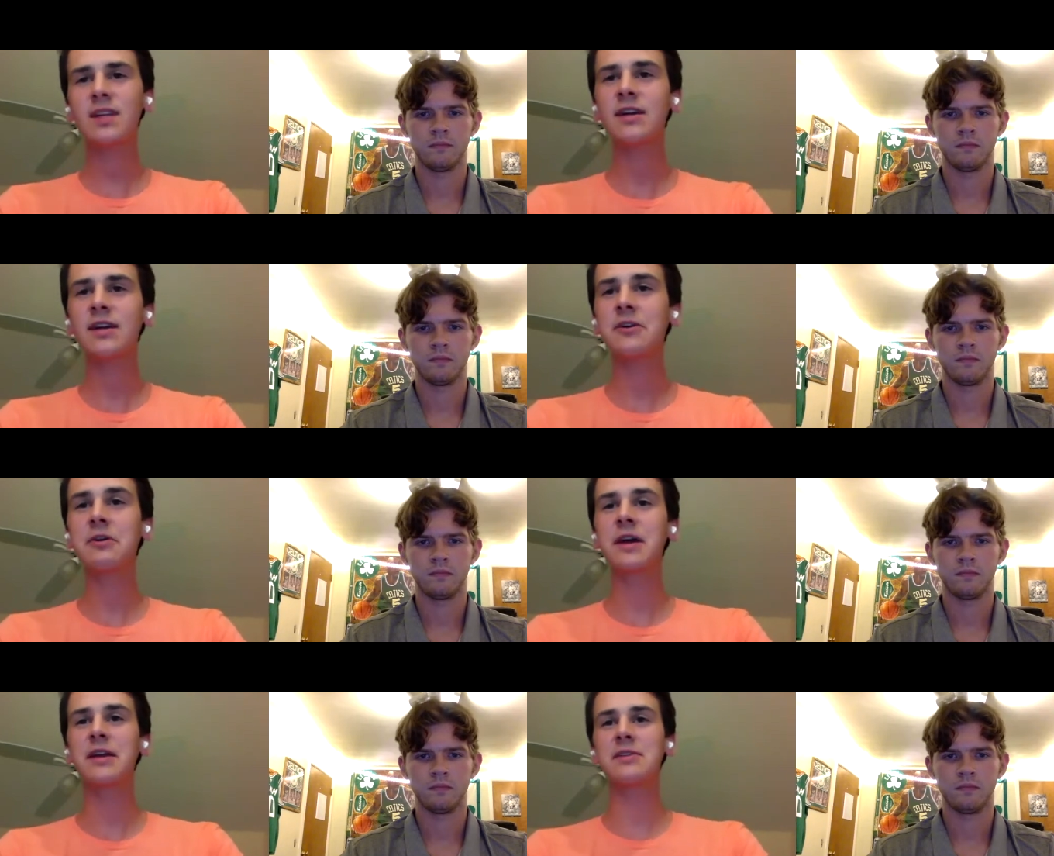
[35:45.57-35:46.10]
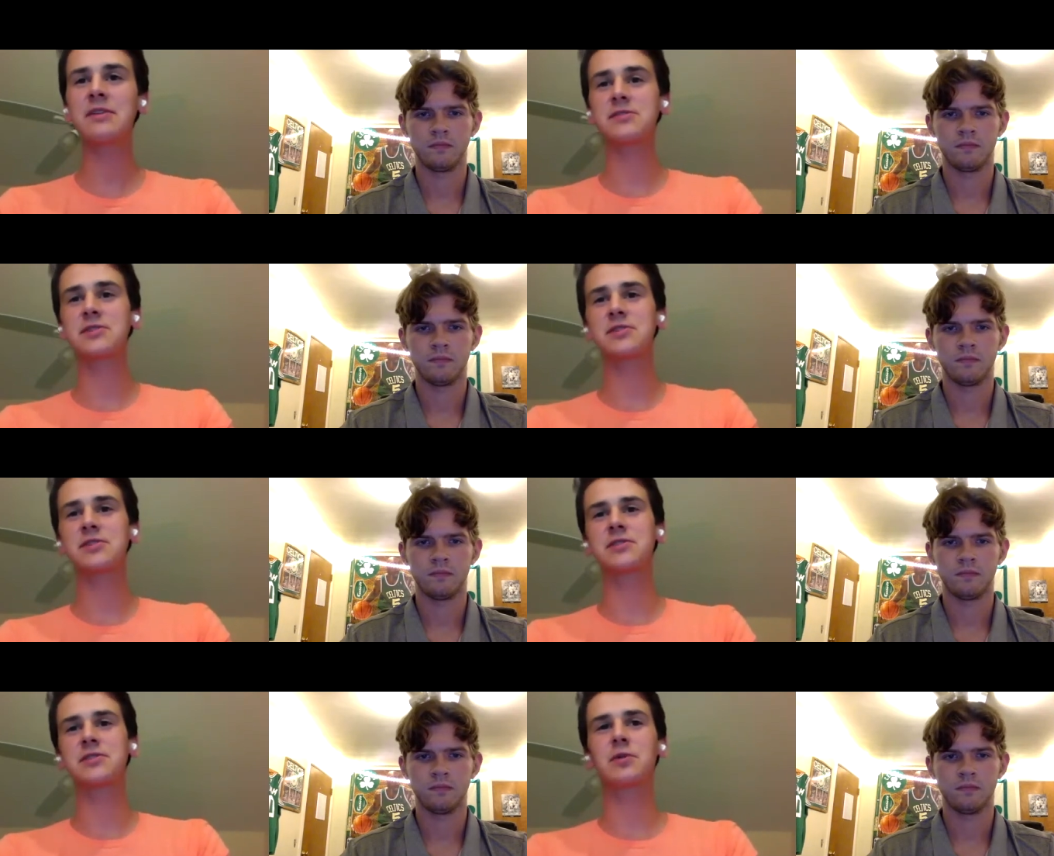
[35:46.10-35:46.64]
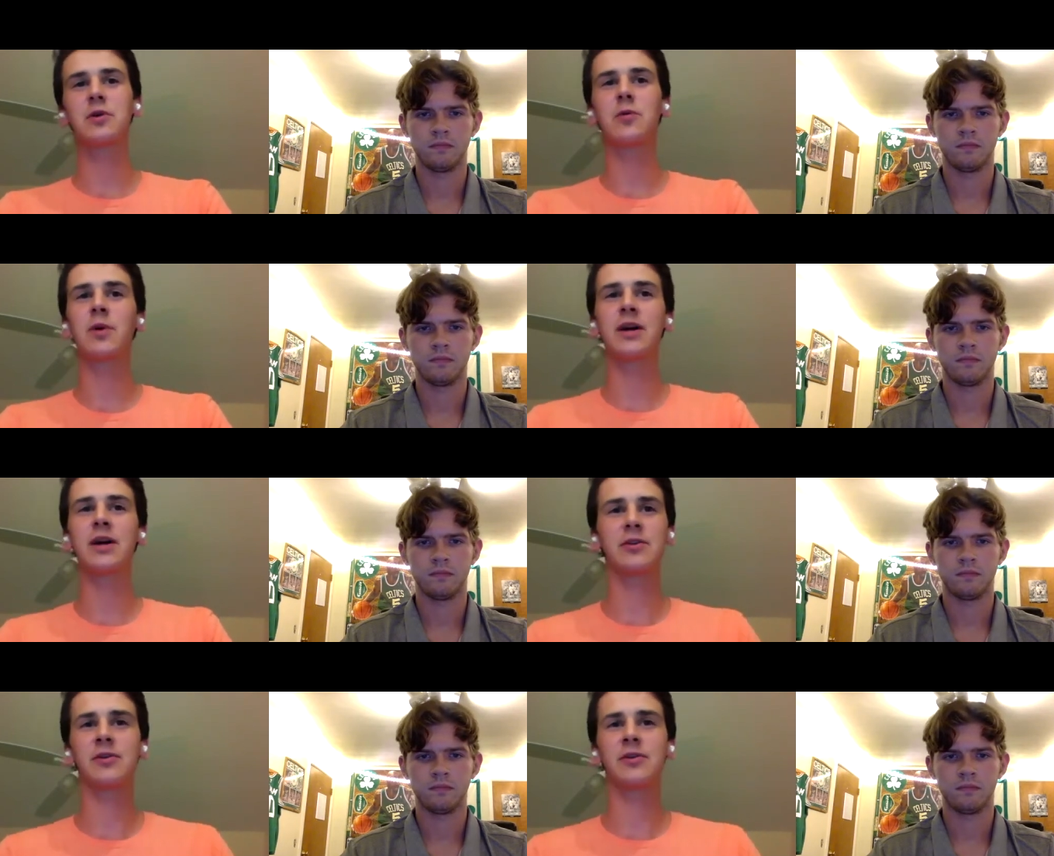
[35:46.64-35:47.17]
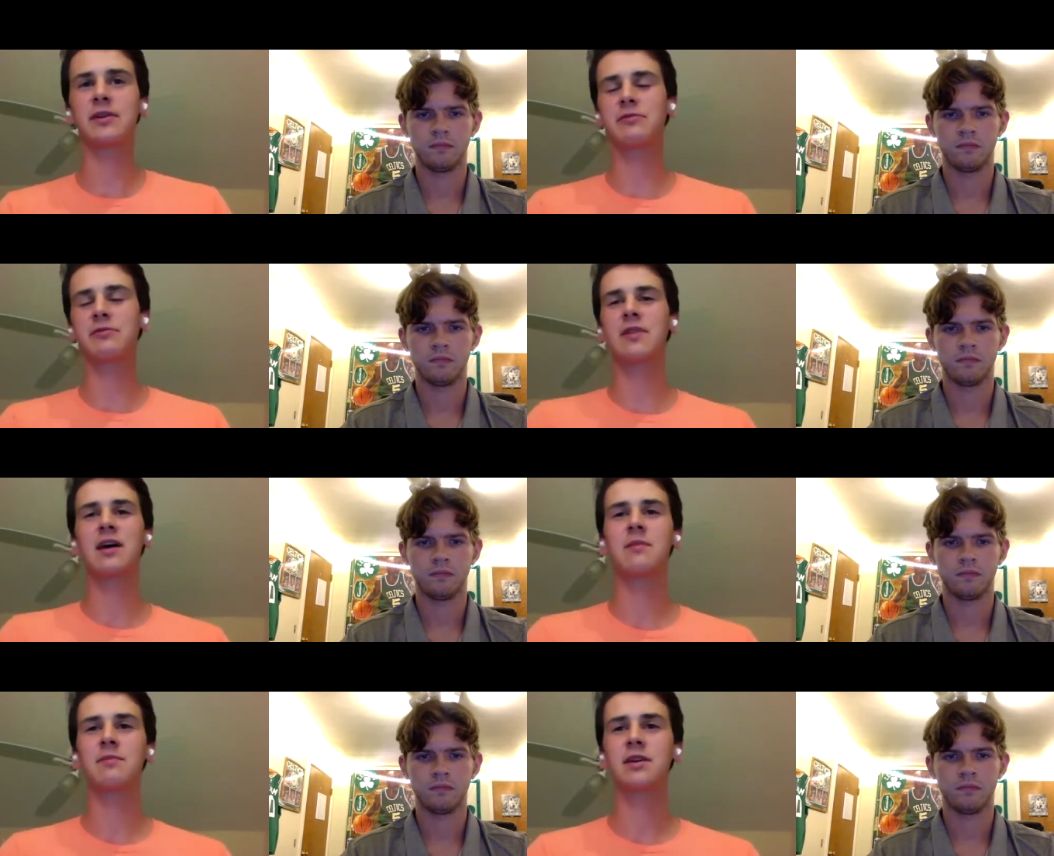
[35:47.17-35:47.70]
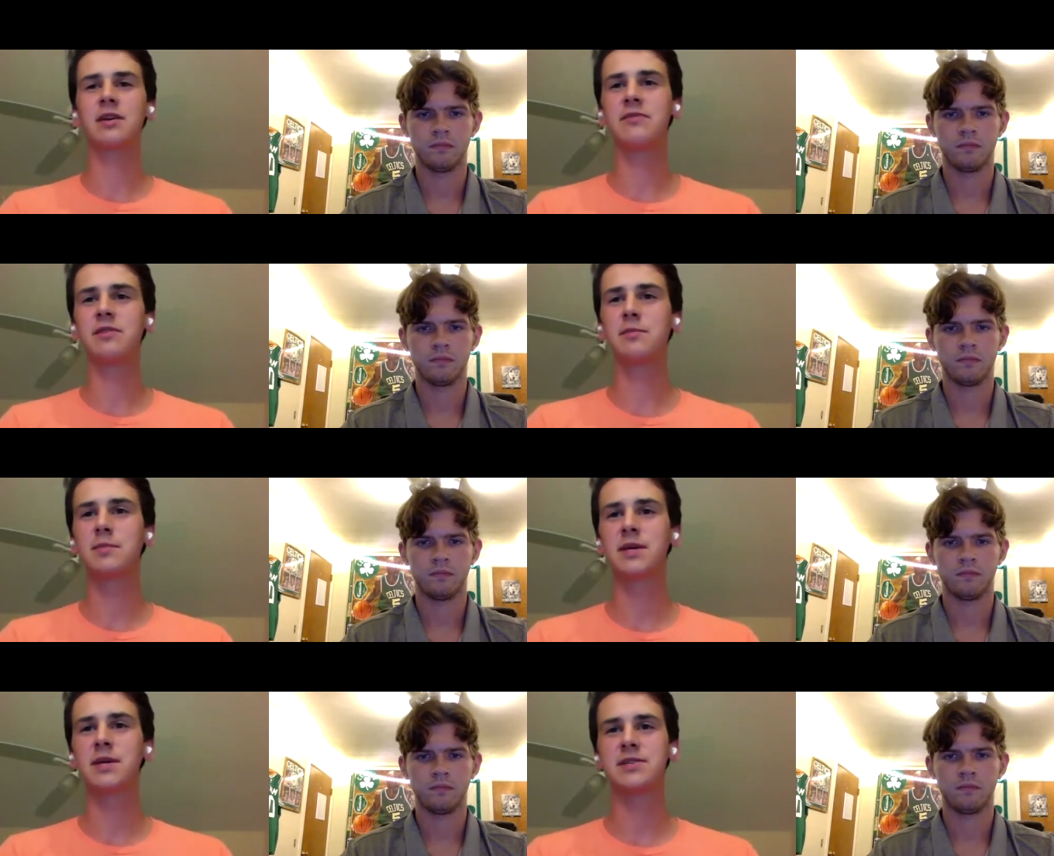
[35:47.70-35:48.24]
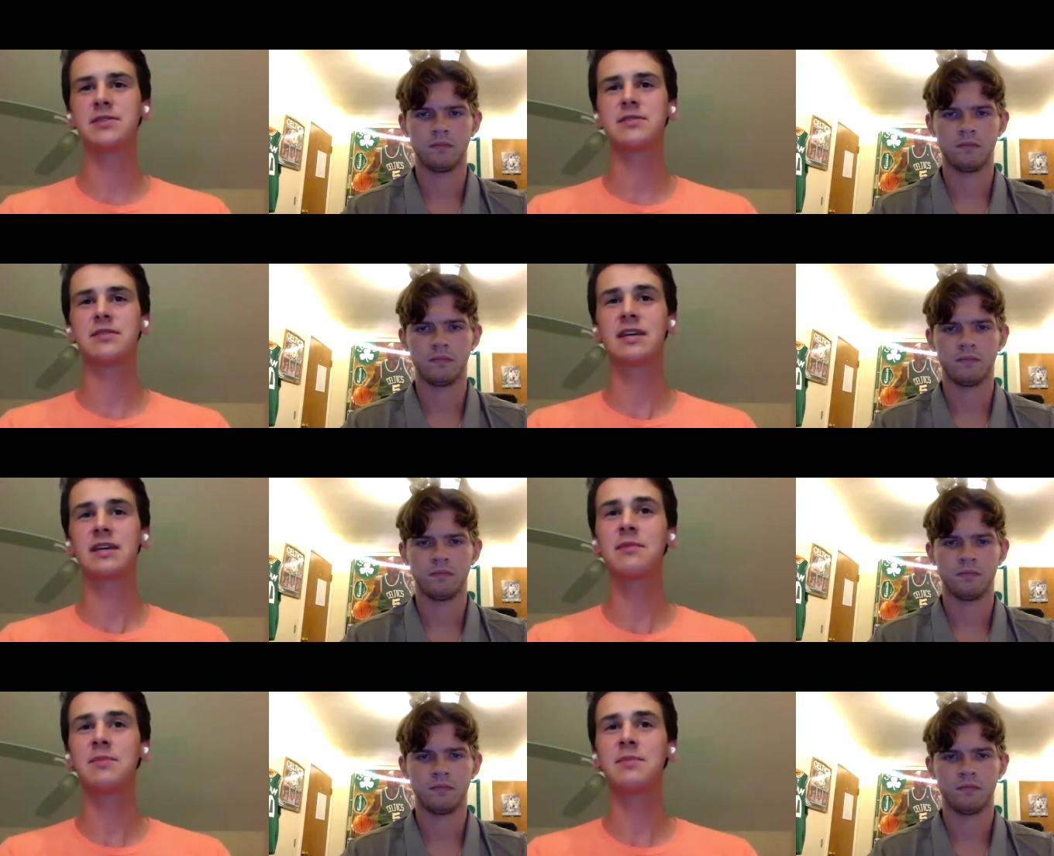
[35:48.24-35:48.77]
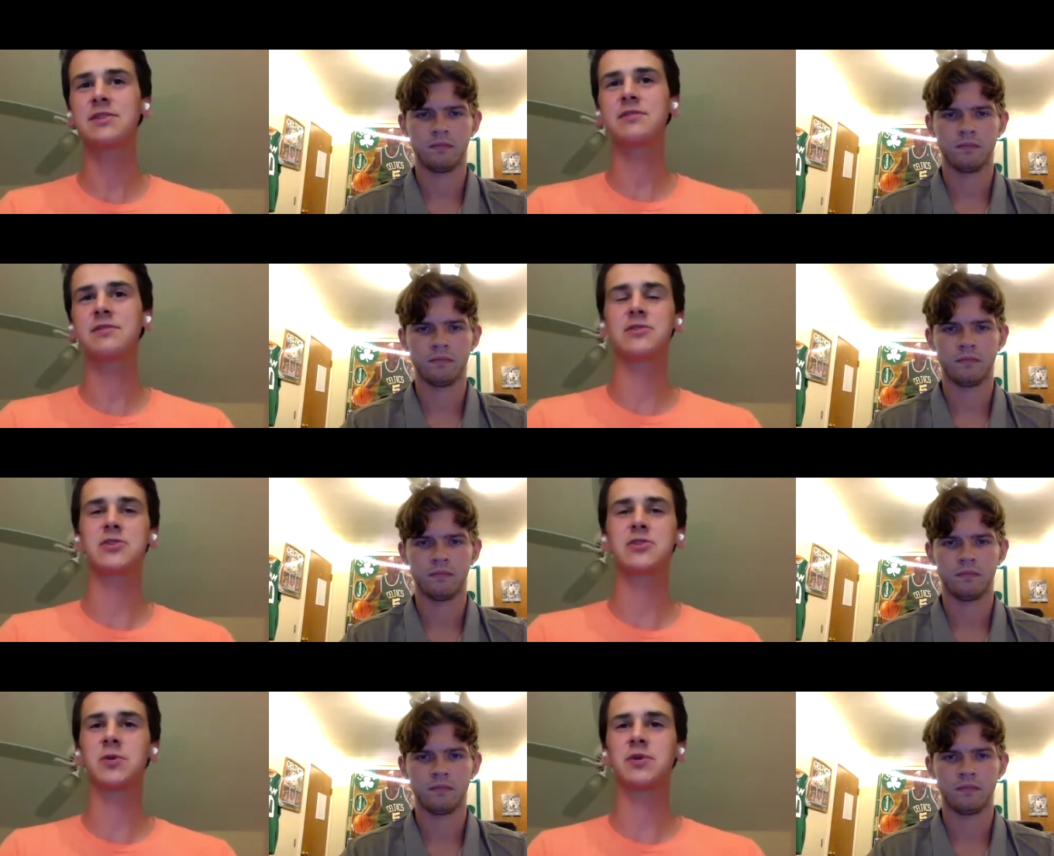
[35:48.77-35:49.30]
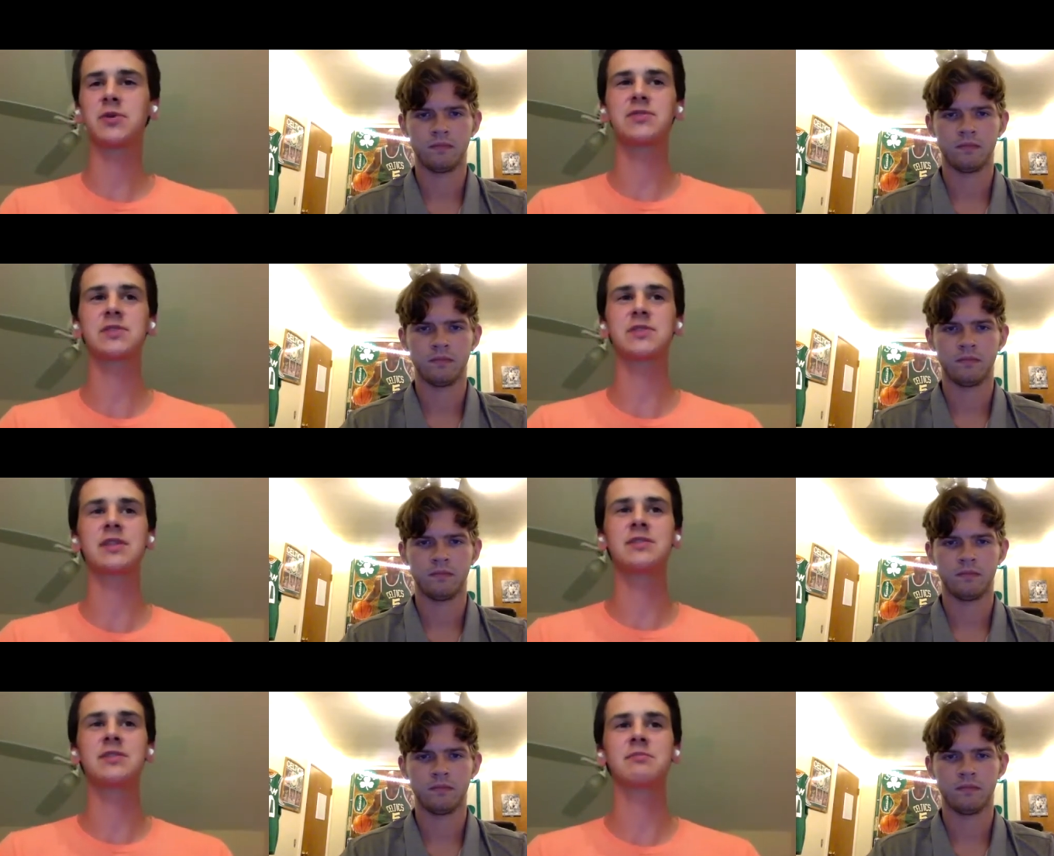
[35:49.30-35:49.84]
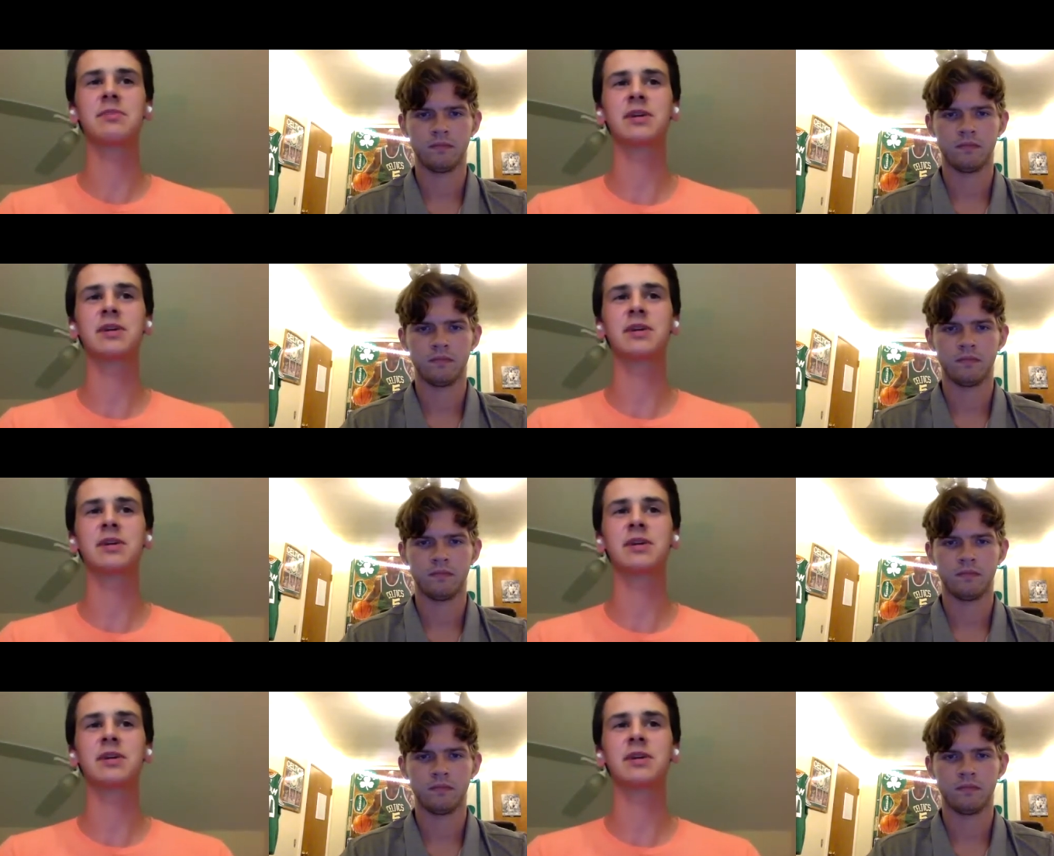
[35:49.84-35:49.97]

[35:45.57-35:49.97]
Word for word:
Speaker 1: Now, granted, it's still quite early for them, even in this in the midst of a shortened season,